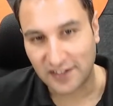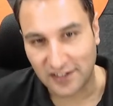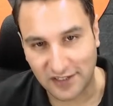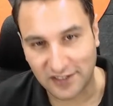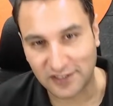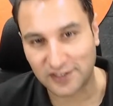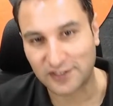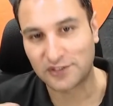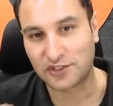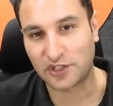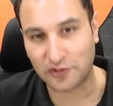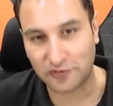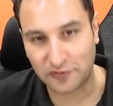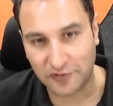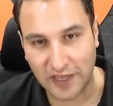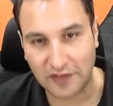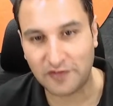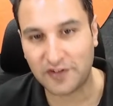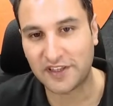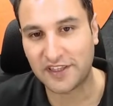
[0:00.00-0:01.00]
sort of
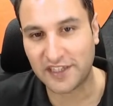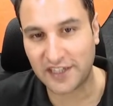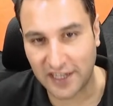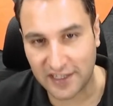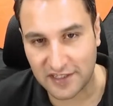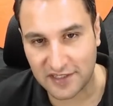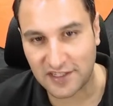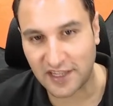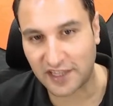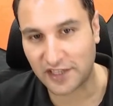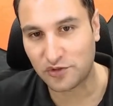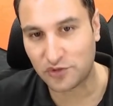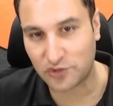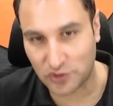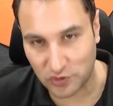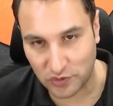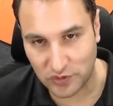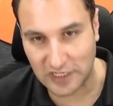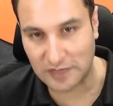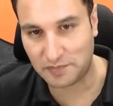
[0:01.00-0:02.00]
everything as I
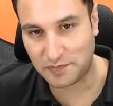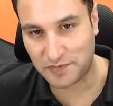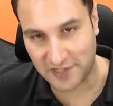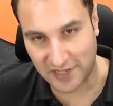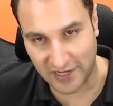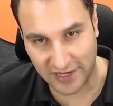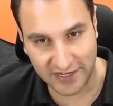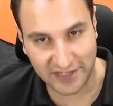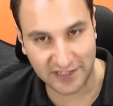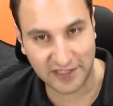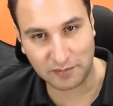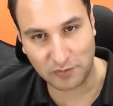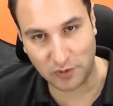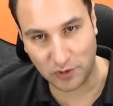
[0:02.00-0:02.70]
used to keep studying the